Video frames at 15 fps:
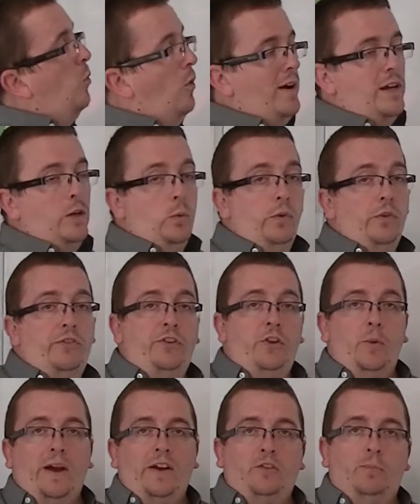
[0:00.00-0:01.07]
y equals
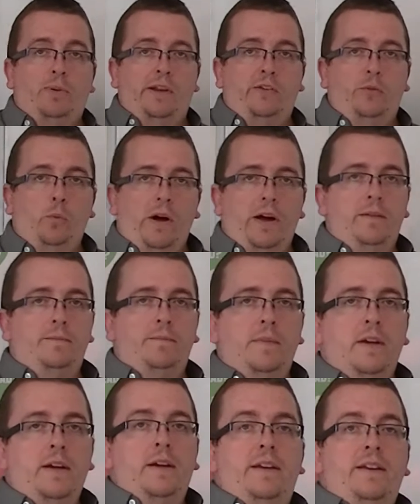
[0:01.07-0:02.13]
2x plus 1.
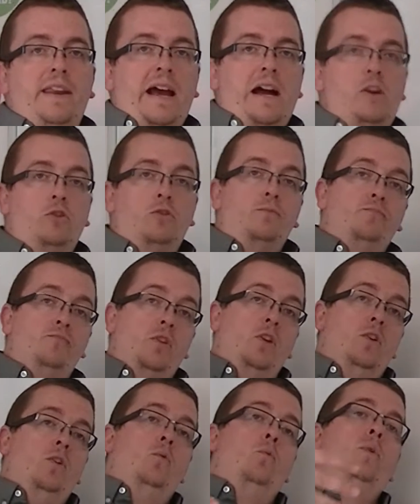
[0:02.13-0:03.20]
Now,
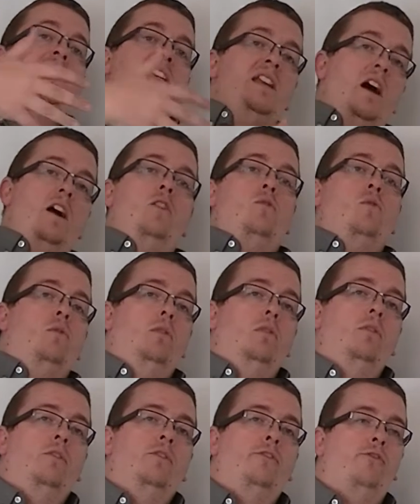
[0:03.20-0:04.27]
we
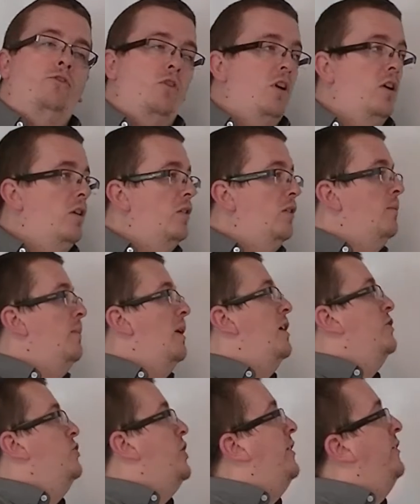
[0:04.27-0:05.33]
know from
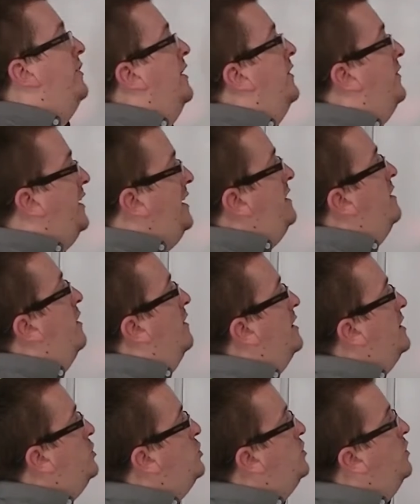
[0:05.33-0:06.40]
our GCSE
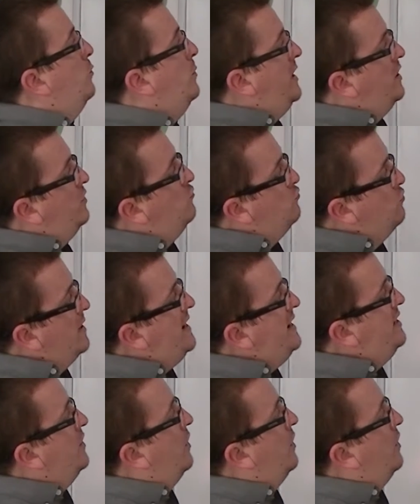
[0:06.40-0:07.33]
knowledge that we can read